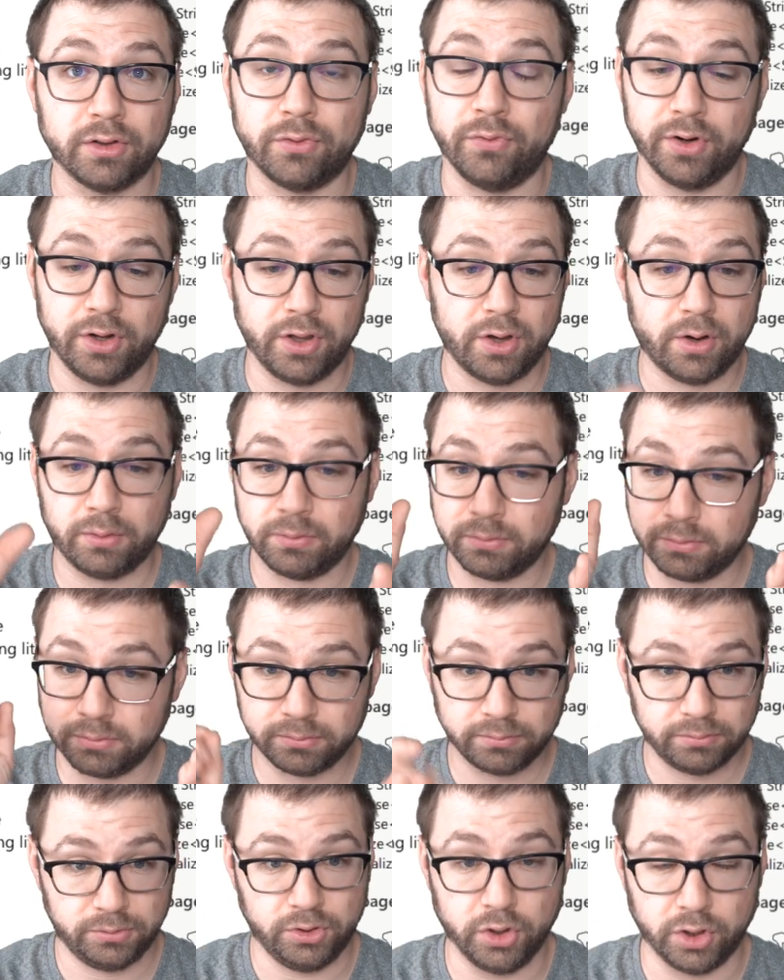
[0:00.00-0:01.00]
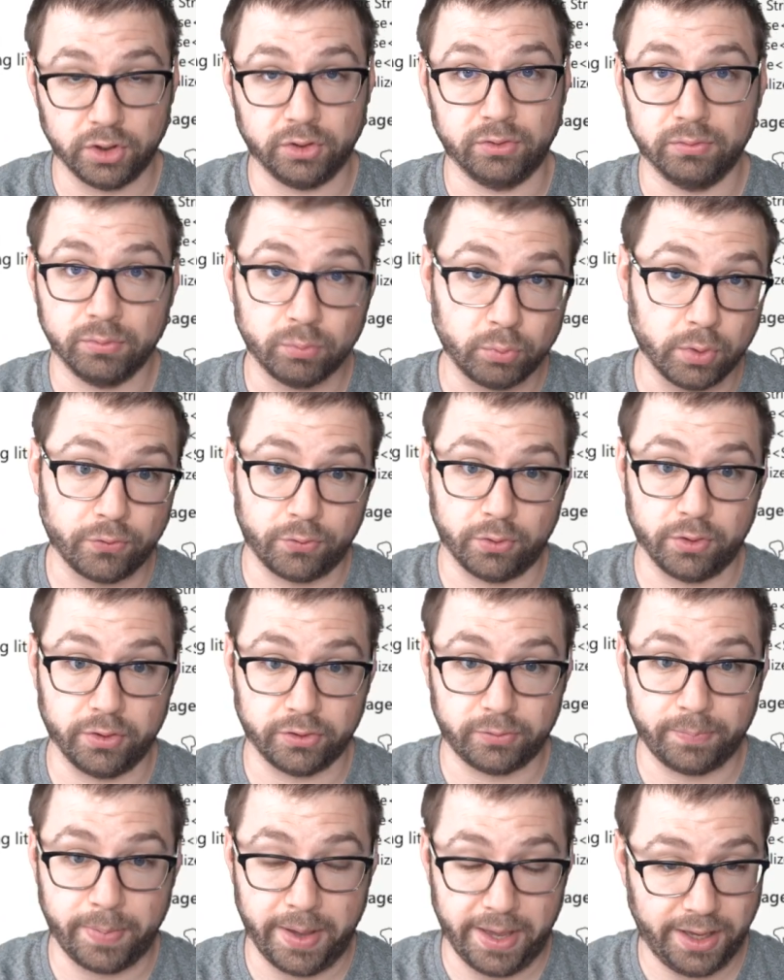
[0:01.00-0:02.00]
this video, you can refer to
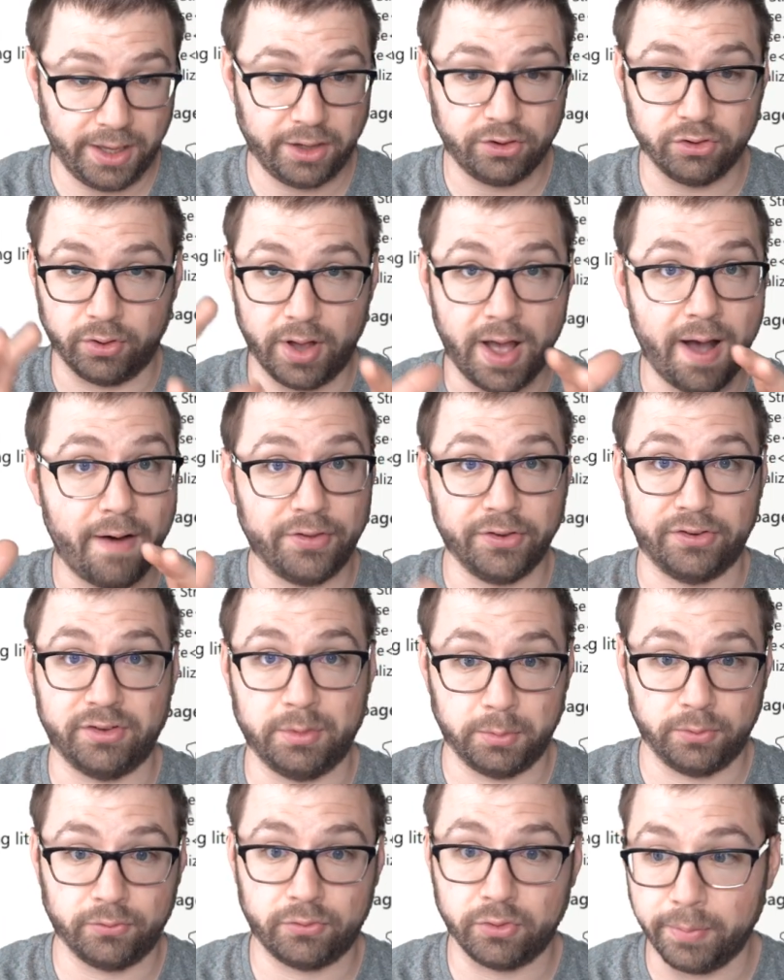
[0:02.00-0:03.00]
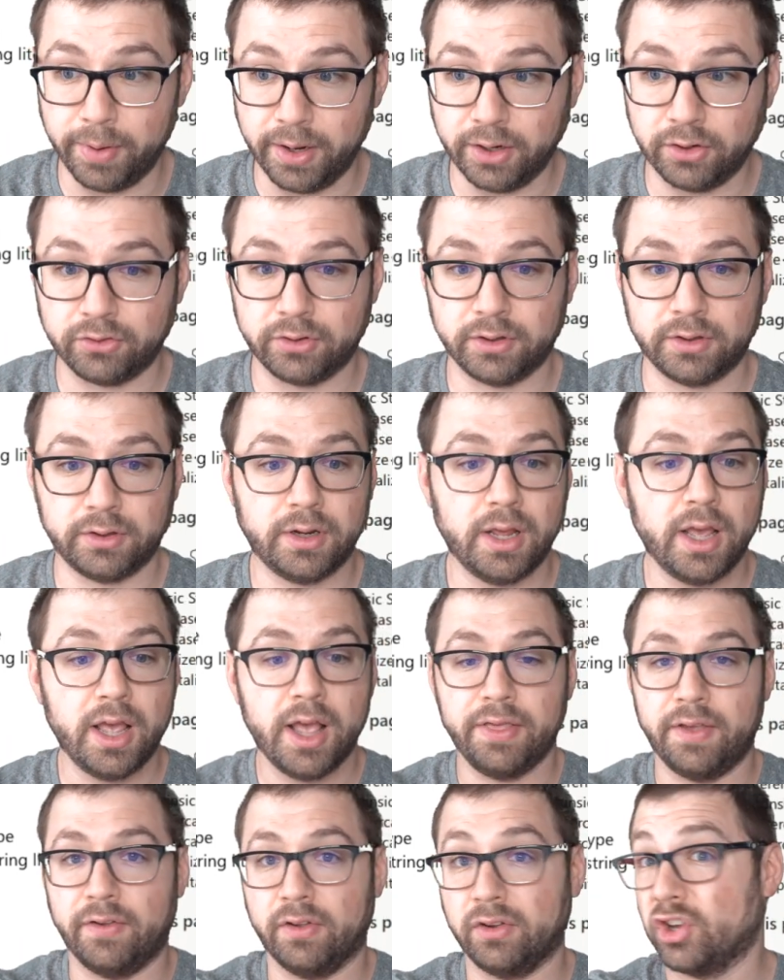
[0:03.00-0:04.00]
this page, i will have the same information.
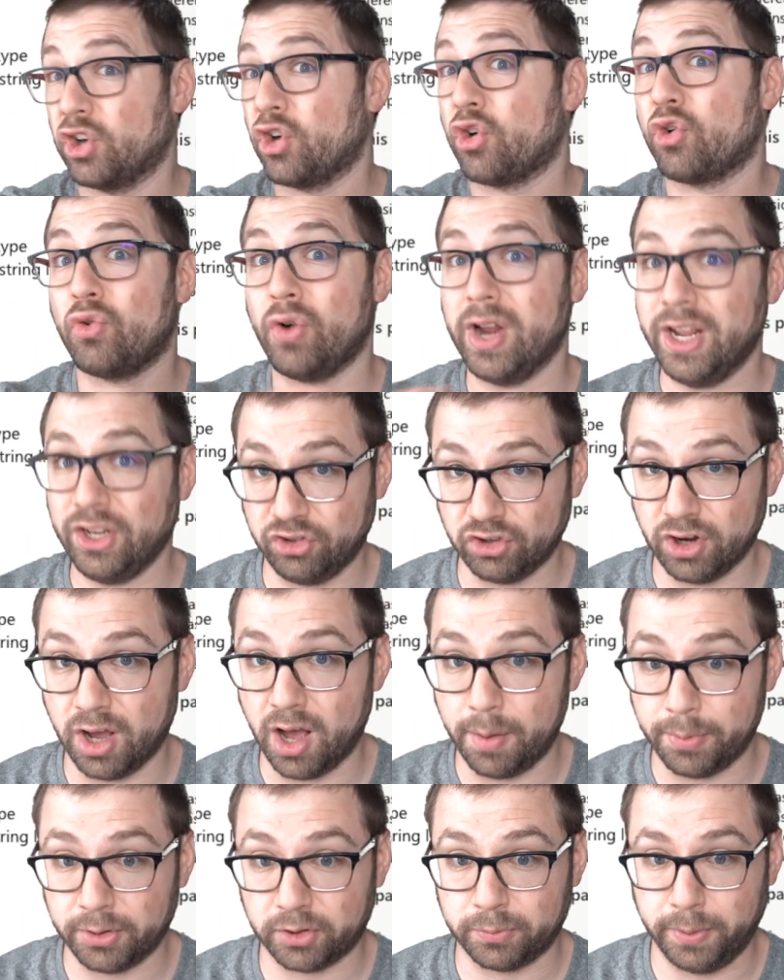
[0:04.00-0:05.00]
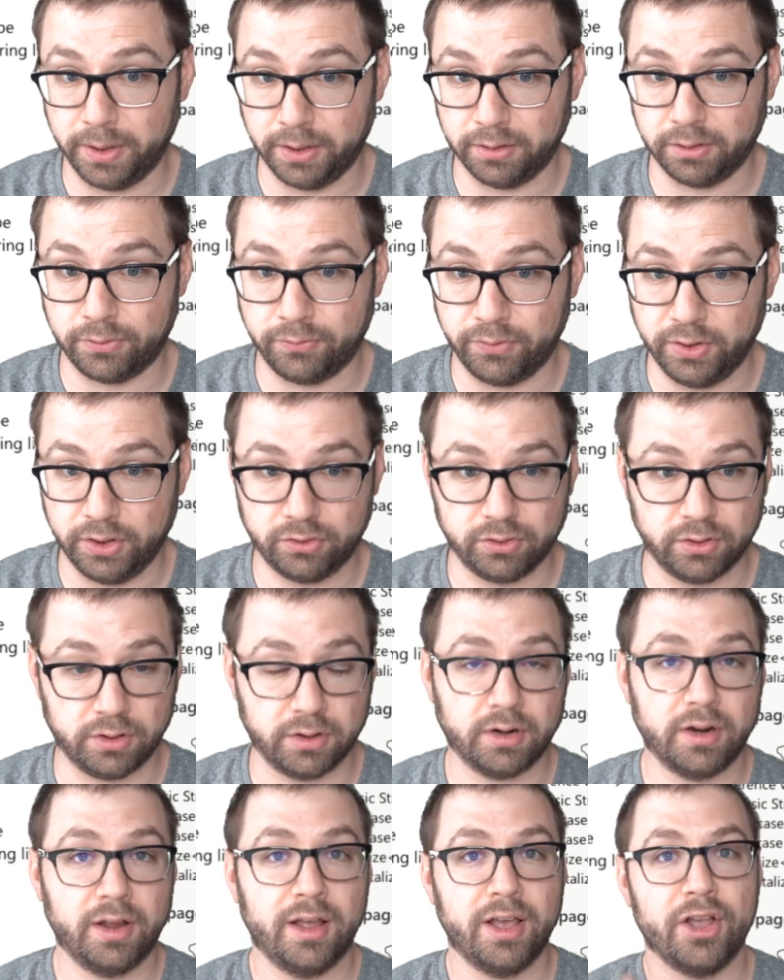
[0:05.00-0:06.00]
They've done a great job explaining this
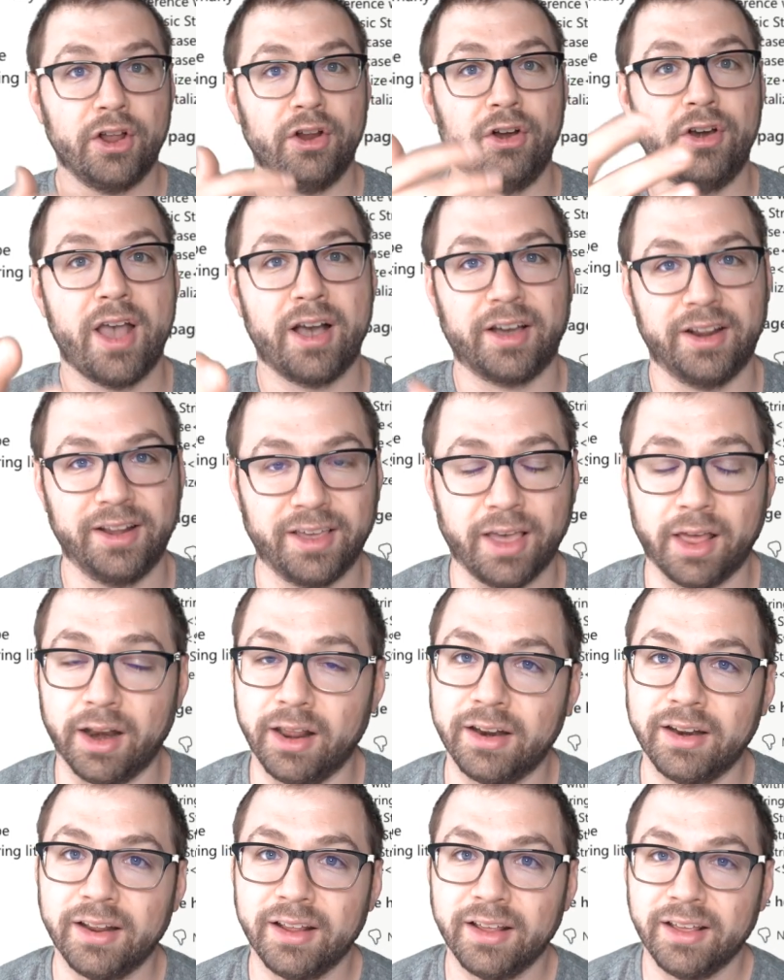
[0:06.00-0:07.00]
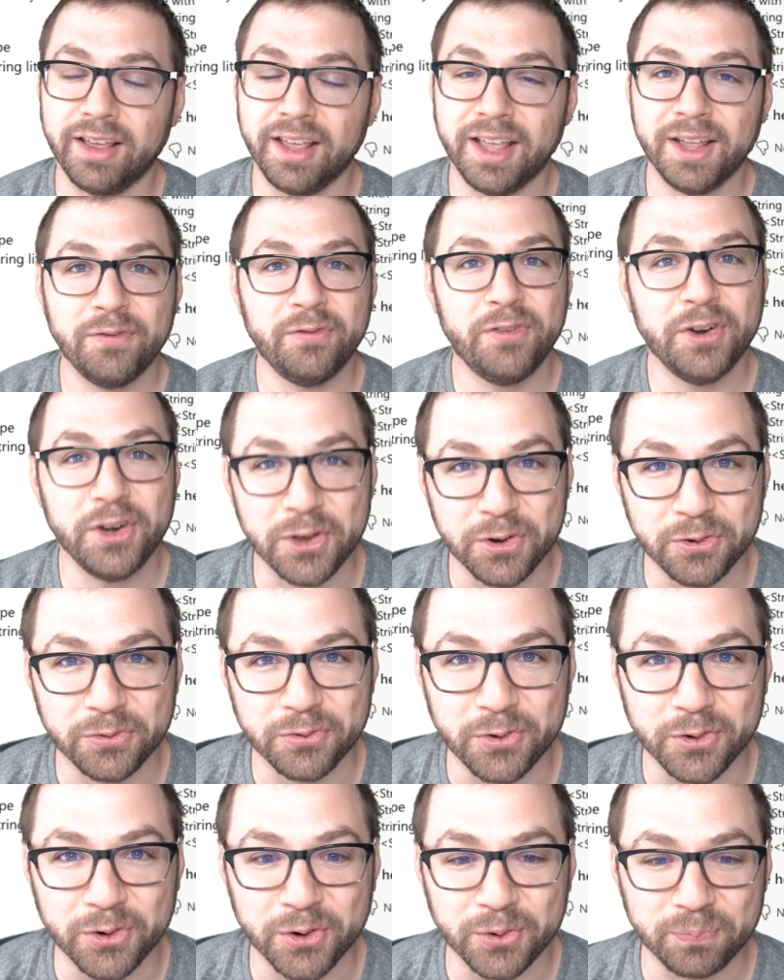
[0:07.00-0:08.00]
feature. You're not gonna get it in video
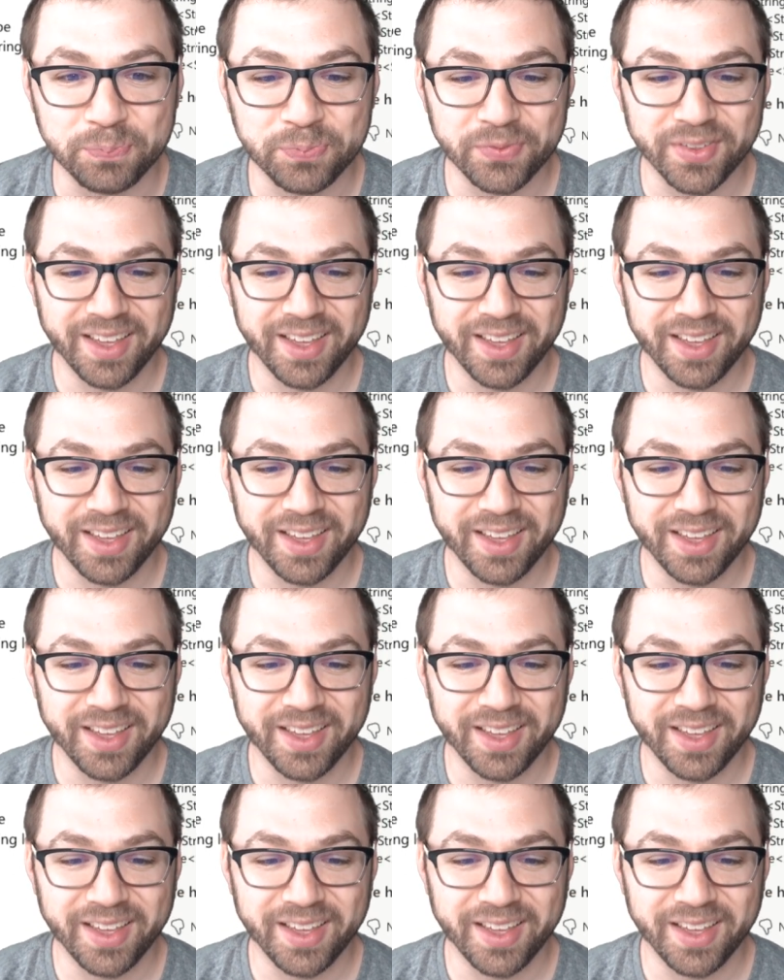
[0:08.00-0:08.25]
form.